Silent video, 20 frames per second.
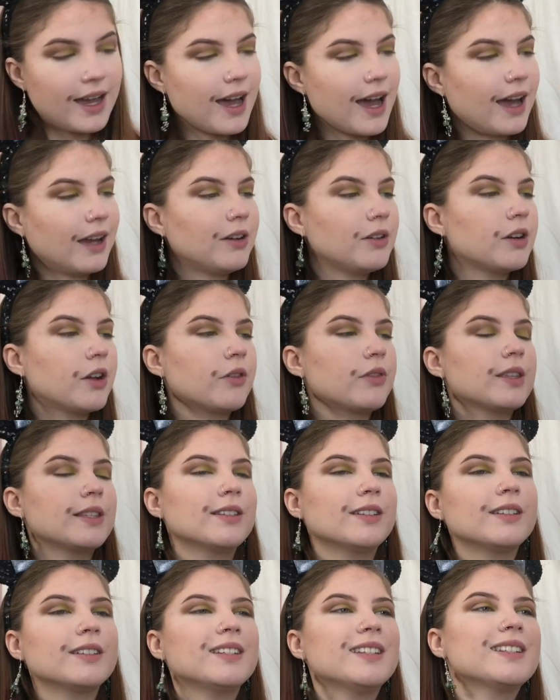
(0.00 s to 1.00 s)
I don't know, this
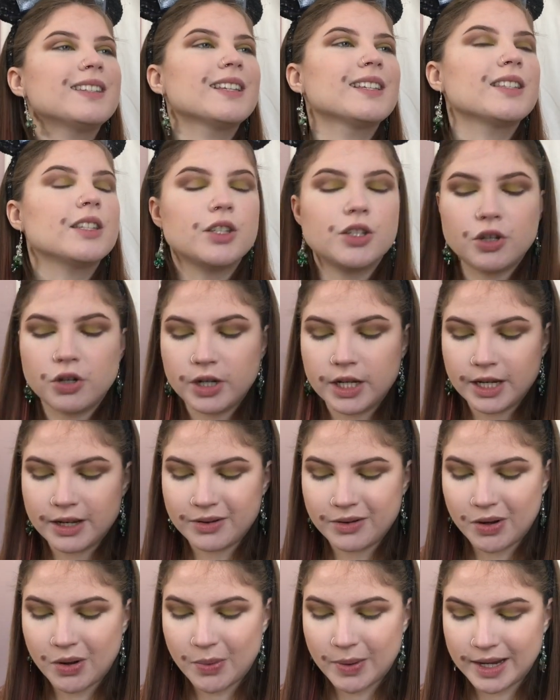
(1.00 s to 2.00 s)
look just isn't turning
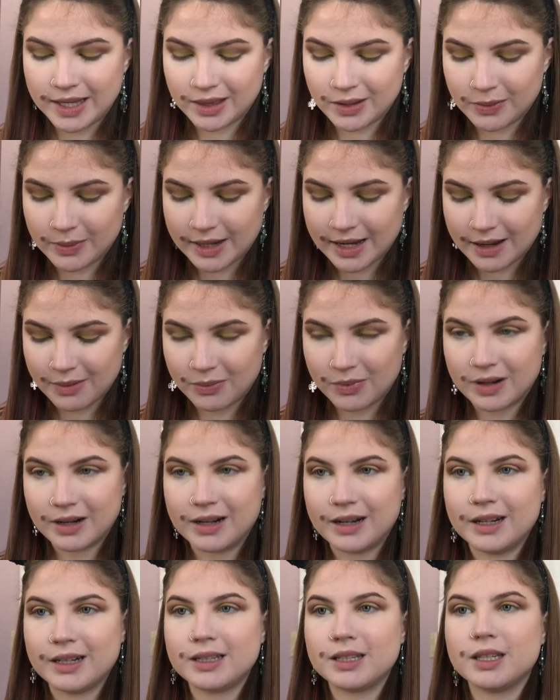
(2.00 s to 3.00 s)
out quite the way I
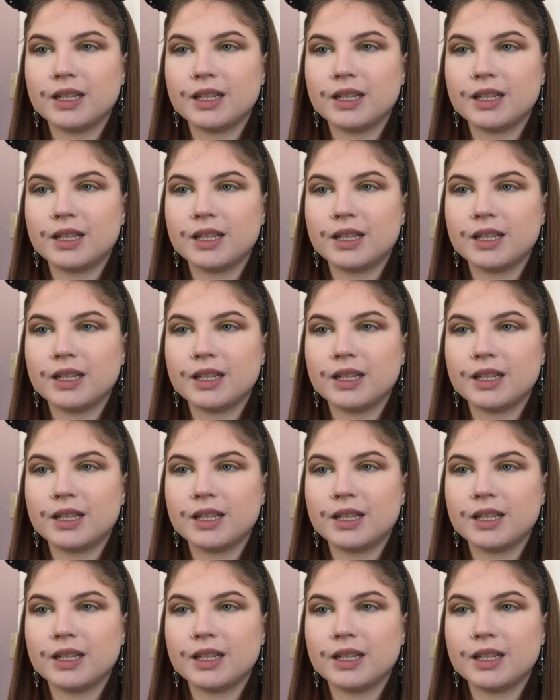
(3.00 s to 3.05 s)
wanted it